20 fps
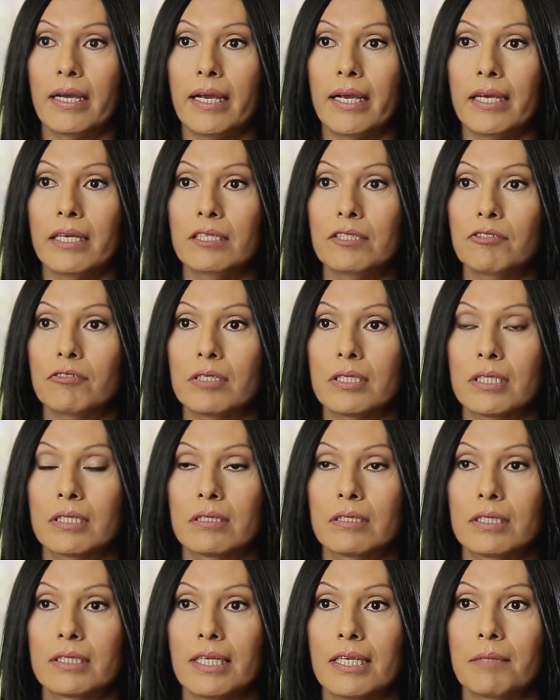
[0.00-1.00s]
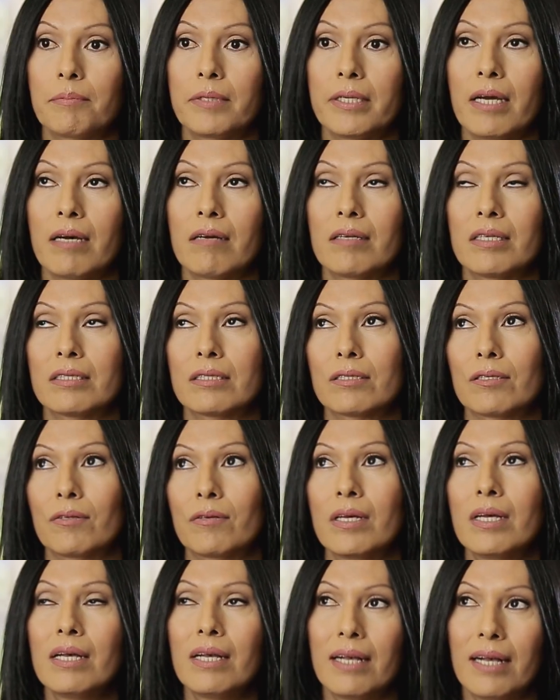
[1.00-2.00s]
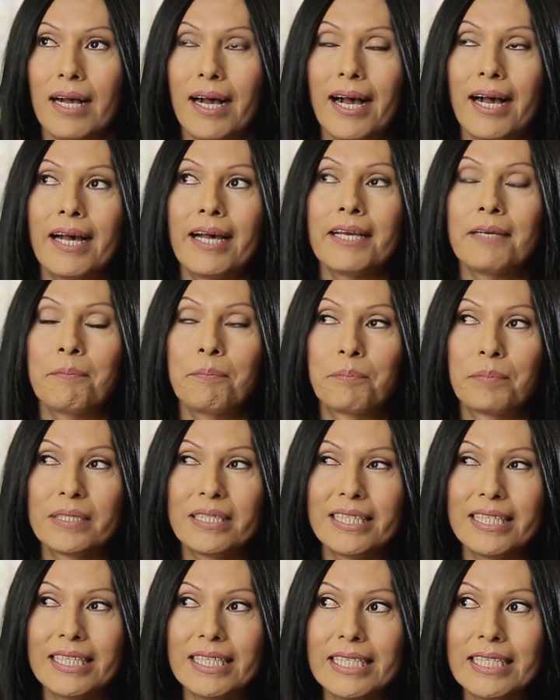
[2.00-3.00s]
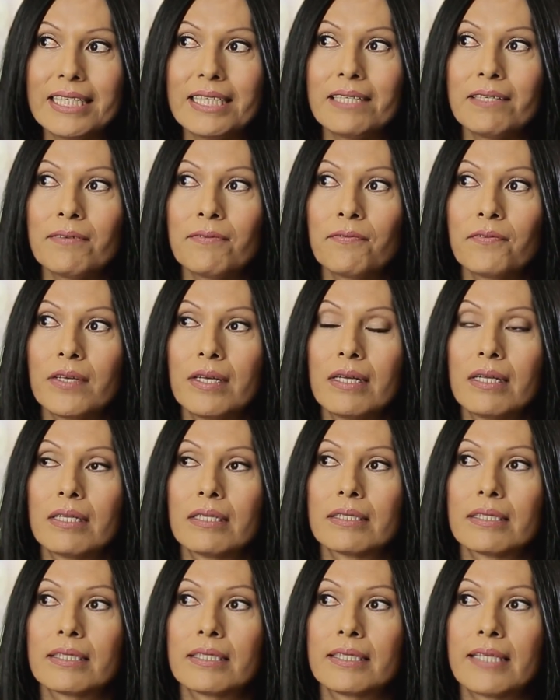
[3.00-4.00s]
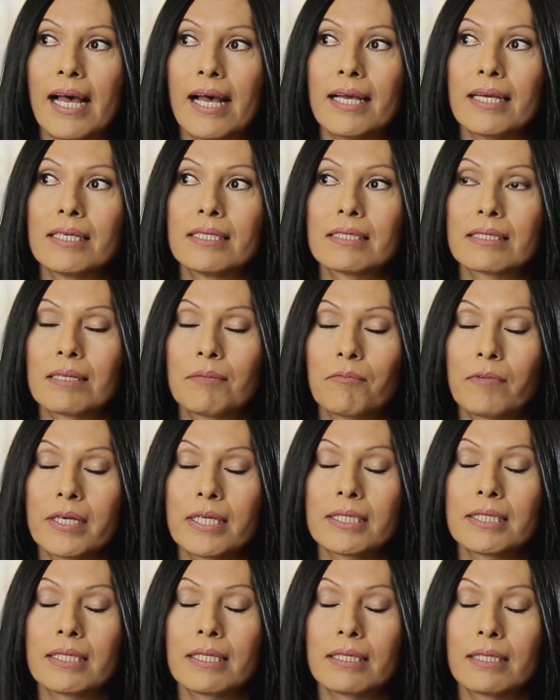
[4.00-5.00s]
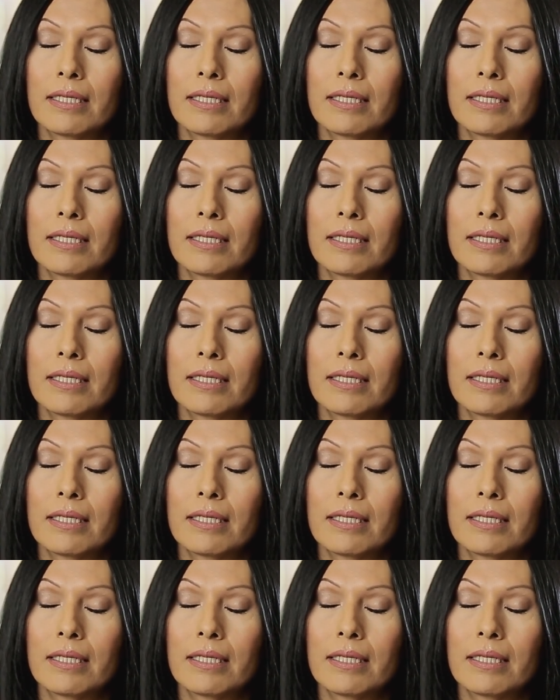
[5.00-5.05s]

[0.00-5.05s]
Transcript: hatred could take me out. And so I believe that in some ways